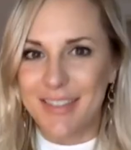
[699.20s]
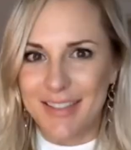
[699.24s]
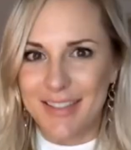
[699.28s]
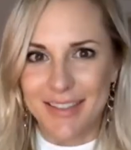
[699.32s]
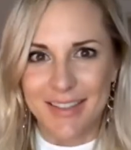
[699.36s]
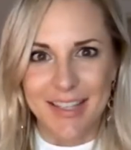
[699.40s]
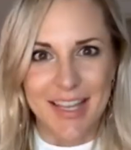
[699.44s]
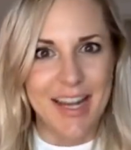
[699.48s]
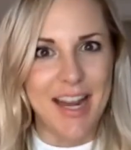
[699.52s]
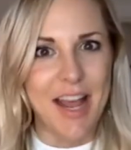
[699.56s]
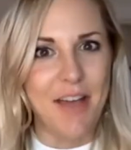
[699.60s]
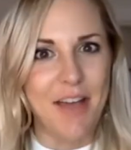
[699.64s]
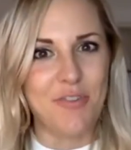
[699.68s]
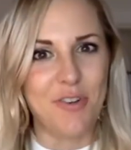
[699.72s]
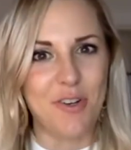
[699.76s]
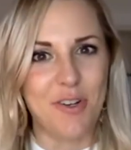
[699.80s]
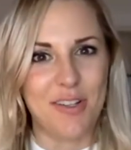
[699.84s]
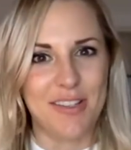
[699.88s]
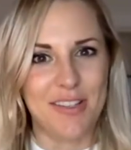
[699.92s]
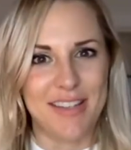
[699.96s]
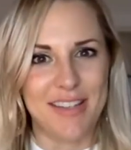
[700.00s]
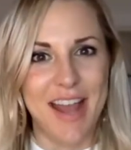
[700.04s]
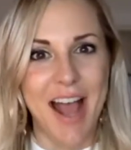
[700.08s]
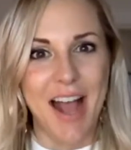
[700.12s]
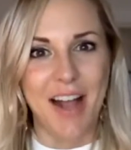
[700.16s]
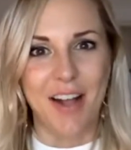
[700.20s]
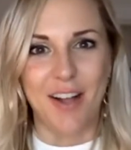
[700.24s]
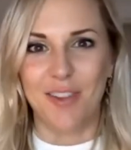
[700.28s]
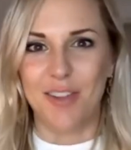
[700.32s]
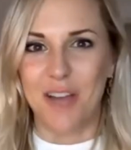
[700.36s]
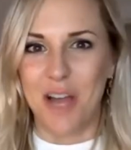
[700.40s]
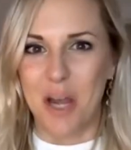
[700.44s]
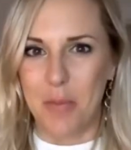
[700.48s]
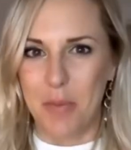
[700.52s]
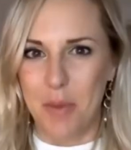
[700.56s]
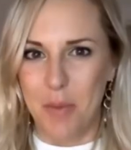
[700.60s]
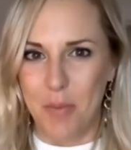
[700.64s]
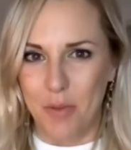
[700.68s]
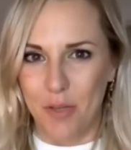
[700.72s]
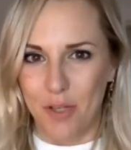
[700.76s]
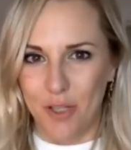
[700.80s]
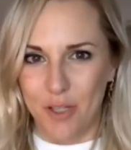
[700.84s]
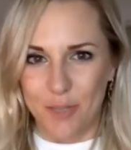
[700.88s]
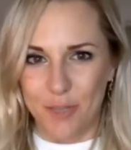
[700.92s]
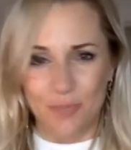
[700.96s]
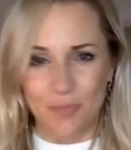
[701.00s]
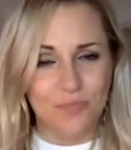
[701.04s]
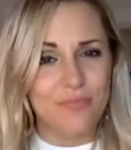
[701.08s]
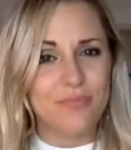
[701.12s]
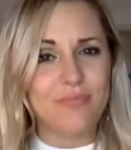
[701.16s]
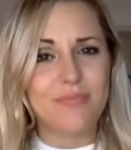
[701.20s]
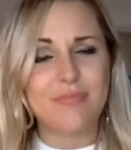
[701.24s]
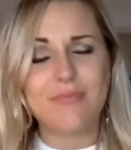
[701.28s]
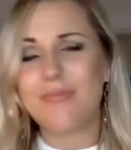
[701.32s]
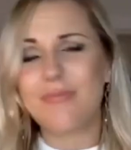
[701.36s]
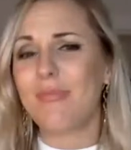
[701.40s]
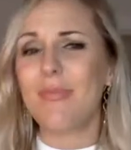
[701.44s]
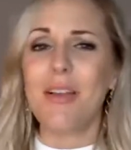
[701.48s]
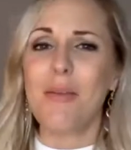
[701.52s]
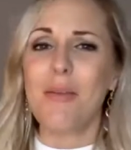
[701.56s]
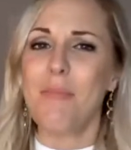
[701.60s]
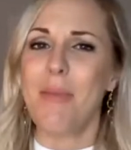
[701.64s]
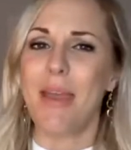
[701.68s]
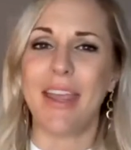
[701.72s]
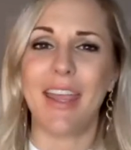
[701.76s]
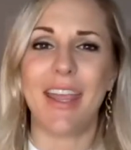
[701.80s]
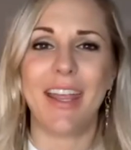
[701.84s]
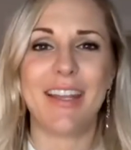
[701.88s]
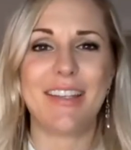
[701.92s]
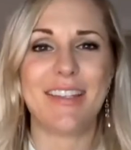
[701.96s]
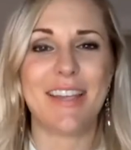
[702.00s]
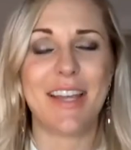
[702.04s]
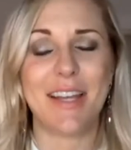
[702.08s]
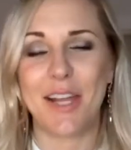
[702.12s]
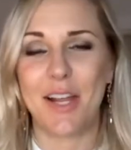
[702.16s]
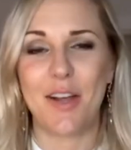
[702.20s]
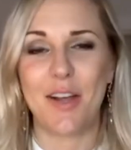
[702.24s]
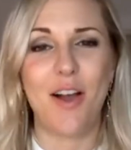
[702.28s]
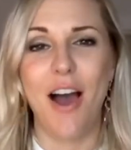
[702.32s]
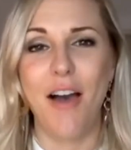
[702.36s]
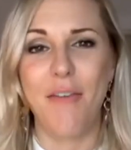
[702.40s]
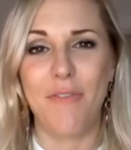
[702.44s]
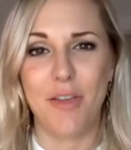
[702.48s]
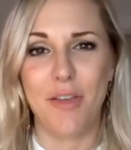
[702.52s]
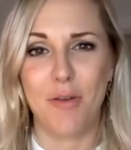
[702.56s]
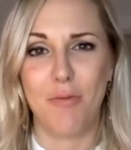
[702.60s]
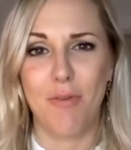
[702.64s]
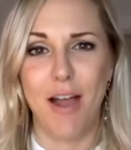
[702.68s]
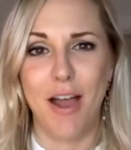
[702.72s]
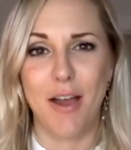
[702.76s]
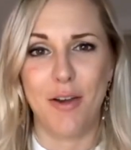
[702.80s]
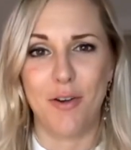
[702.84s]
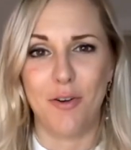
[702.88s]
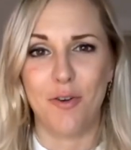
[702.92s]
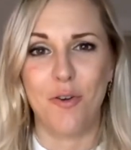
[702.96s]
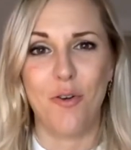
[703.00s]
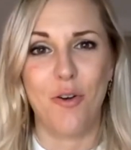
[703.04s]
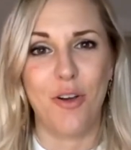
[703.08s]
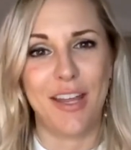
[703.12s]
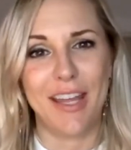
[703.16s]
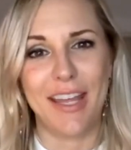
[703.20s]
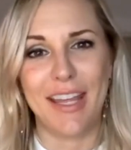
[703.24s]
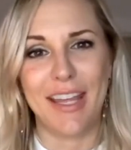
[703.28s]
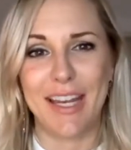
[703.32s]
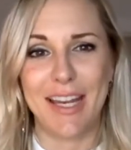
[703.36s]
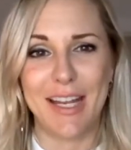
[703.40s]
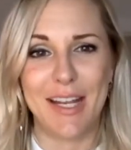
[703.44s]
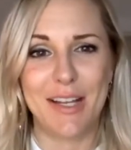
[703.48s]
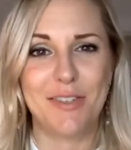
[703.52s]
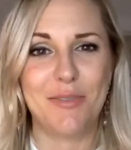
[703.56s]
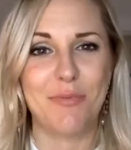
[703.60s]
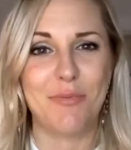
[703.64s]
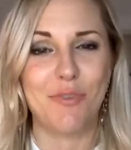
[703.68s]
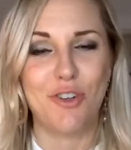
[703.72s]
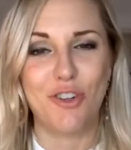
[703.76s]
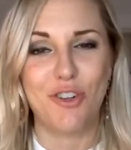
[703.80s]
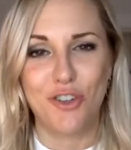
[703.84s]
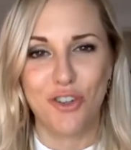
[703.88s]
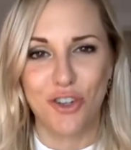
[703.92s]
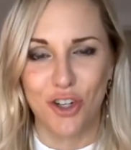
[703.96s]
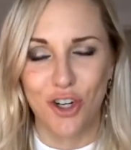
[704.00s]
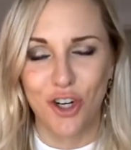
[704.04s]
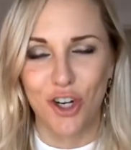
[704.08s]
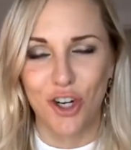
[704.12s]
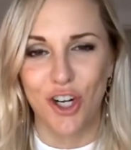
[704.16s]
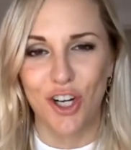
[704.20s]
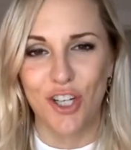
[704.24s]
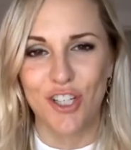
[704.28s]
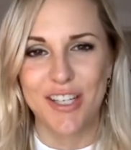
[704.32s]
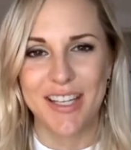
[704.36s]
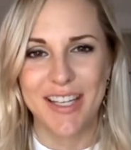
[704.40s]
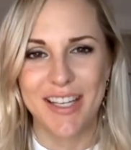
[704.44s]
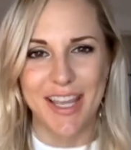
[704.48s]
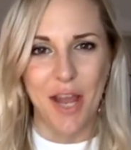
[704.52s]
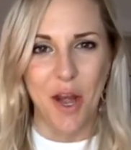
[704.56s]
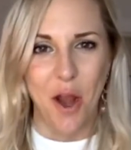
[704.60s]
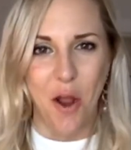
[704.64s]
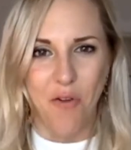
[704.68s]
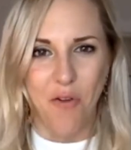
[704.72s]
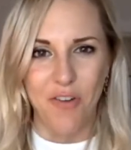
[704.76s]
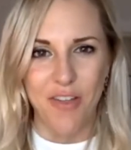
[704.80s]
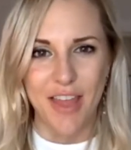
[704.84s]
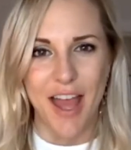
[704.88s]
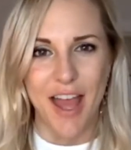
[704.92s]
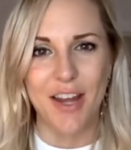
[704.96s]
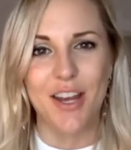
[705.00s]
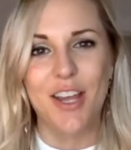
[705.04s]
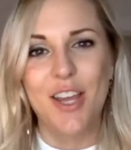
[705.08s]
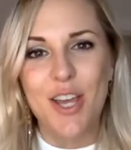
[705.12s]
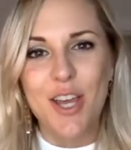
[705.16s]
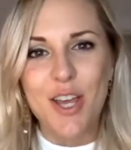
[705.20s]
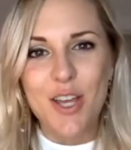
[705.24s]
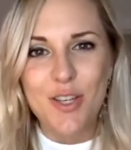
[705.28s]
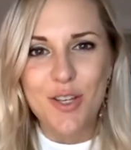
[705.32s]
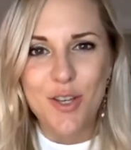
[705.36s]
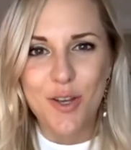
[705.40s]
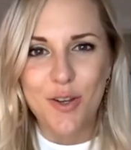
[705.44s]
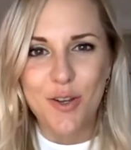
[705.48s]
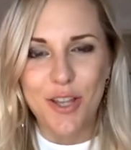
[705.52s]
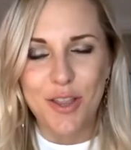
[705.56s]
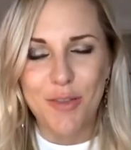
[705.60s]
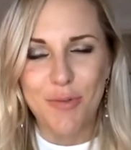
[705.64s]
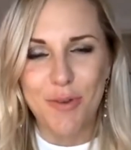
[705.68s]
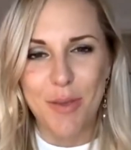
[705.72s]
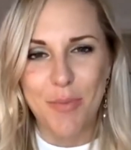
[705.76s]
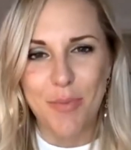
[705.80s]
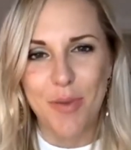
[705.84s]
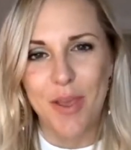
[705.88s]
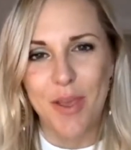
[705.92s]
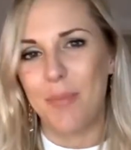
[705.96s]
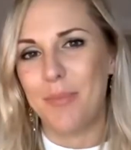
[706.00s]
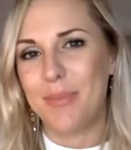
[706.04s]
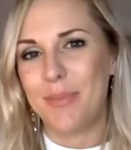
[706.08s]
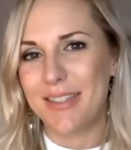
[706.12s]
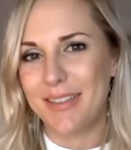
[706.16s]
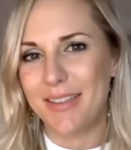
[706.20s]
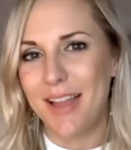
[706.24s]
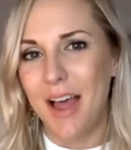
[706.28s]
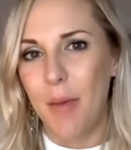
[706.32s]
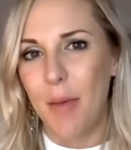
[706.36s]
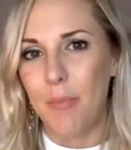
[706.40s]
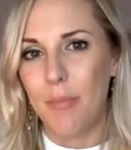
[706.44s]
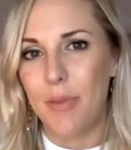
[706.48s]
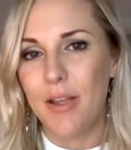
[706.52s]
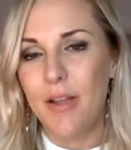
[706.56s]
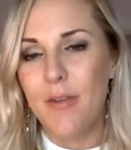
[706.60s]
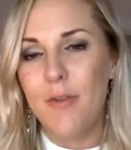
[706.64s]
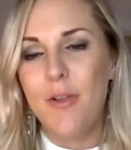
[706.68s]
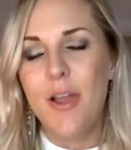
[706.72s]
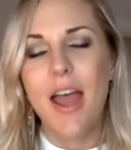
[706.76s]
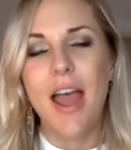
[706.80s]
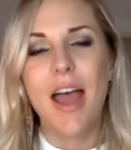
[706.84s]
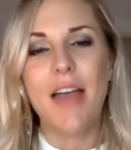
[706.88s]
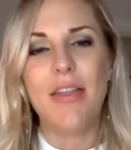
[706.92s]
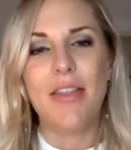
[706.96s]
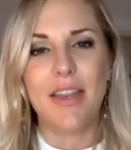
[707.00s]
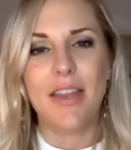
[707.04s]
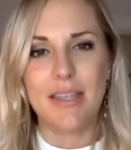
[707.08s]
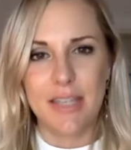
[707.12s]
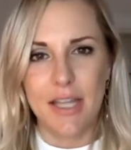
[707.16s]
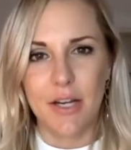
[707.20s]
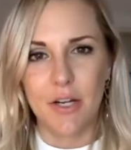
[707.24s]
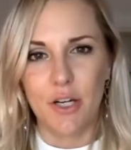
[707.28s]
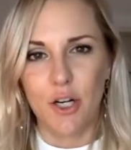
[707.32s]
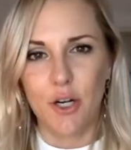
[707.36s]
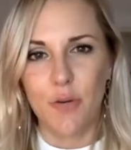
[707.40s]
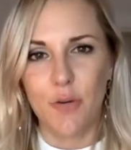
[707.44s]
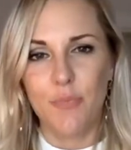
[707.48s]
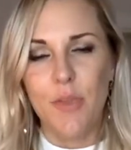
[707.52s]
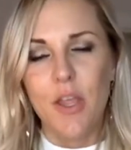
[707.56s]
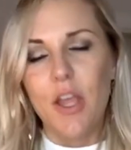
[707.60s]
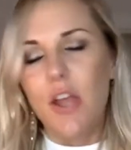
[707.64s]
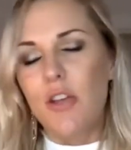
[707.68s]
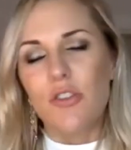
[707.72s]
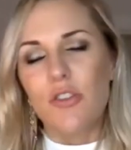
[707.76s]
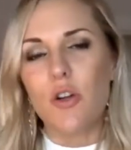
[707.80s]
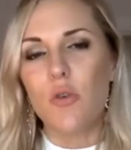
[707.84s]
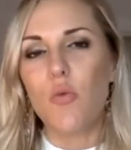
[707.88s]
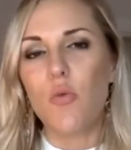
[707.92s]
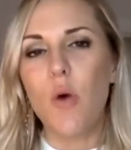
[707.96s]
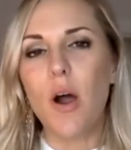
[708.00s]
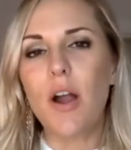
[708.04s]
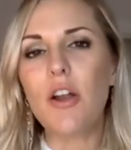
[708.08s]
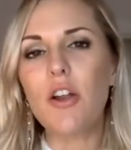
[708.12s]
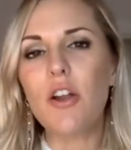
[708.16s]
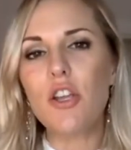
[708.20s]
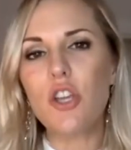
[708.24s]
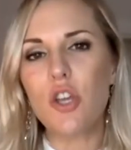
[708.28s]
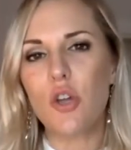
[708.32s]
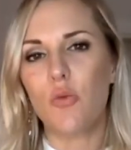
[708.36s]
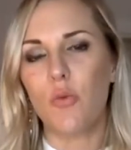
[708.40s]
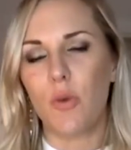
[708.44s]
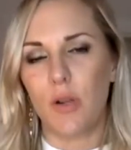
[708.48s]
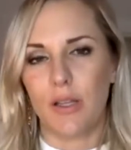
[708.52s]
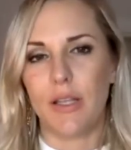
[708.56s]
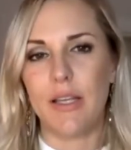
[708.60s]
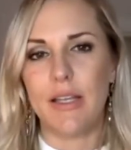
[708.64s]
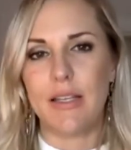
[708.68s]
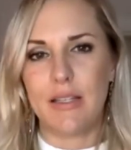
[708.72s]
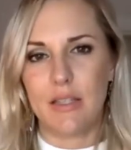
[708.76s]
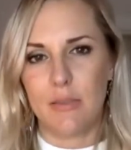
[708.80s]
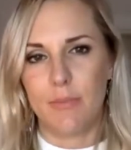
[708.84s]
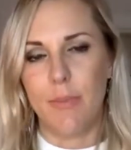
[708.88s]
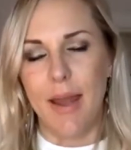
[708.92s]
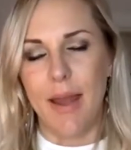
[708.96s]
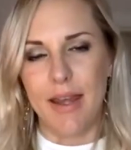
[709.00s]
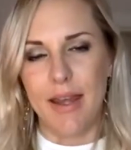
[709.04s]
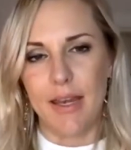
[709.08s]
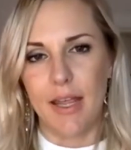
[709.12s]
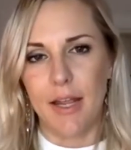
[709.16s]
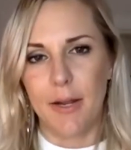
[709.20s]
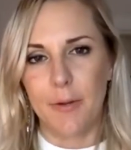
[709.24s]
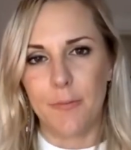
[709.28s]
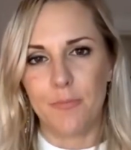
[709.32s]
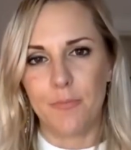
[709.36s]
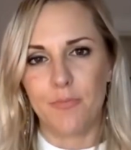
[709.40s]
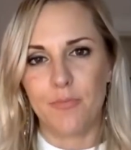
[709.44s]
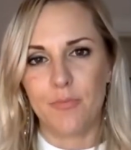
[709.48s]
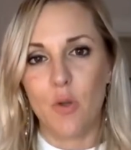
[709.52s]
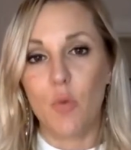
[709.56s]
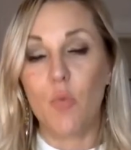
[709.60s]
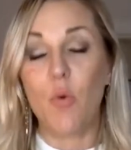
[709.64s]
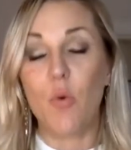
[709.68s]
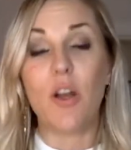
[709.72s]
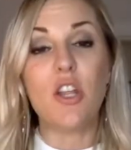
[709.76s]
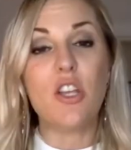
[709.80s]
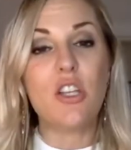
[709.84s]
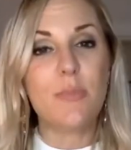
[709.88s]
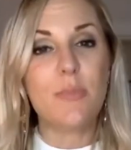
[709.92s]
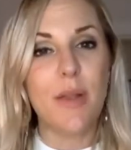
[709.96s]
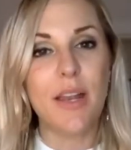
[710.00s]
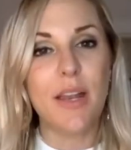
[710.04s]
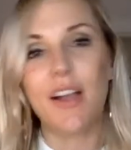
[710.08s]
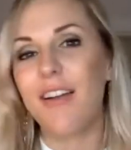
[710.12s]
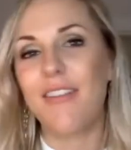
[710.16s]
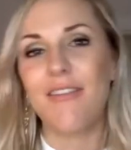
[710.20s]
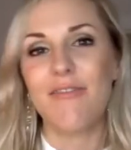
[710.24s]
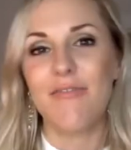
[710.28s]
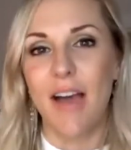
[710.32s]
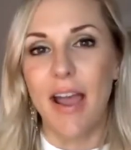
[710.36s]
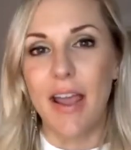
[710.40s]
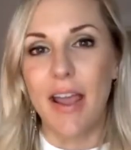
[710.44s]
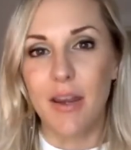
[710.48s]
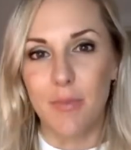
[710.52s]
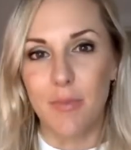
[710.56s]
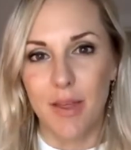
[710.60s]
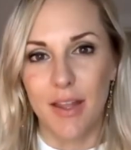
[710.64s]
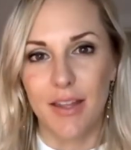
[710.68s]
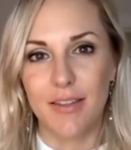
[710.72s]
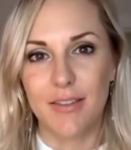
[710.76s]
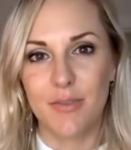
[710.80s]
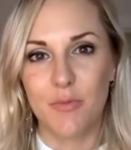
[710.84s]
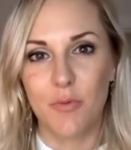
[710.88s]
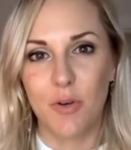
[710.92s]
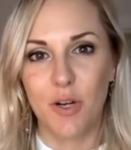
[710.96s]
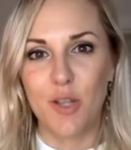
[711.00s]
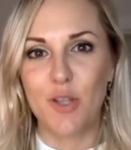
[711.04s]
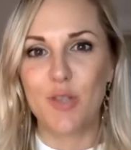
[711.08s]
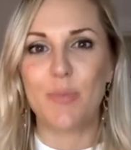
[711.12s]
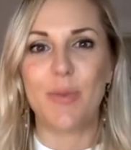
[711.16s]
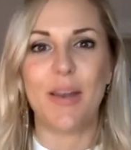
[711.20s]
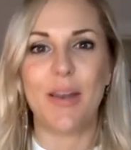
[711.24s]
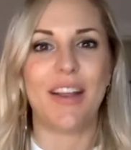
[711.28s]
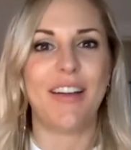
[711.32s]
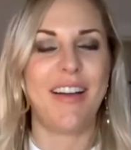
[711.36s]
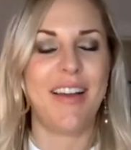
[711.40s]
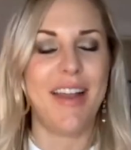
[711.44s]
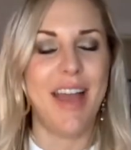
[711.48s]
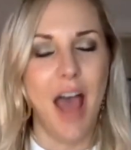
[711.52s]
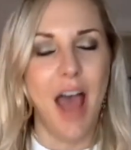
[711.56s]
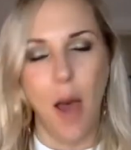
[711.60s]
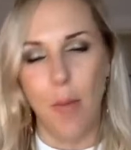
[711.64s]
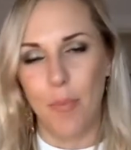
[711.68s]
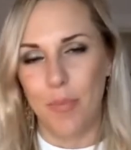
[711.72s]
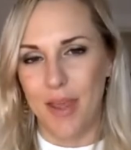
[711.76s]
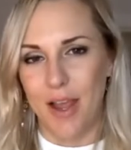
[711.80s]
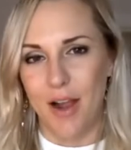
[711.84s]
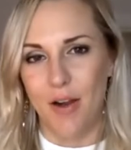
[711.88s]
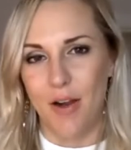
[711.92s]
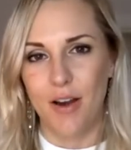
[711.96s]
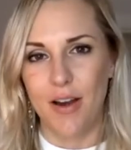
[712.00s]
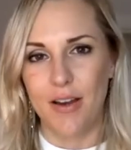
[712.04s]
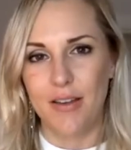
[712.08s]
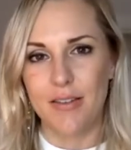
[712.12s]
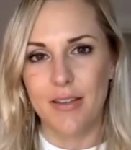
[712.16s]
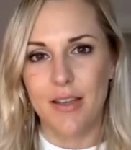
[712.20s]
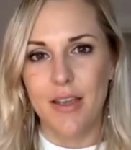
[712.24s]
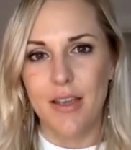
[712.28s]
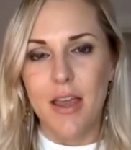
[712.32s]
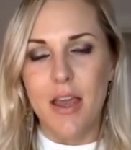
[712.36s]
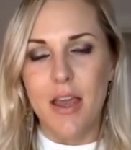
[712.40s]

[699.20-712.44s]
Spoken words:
Late afternoon snack, a lot of people are making a second coffee run or going and getting some sugar to get over that 2 to 3 p.m. slump, and then dinner. So what are you really spending? What are you spending on vitamins? What are you spending on happy hours?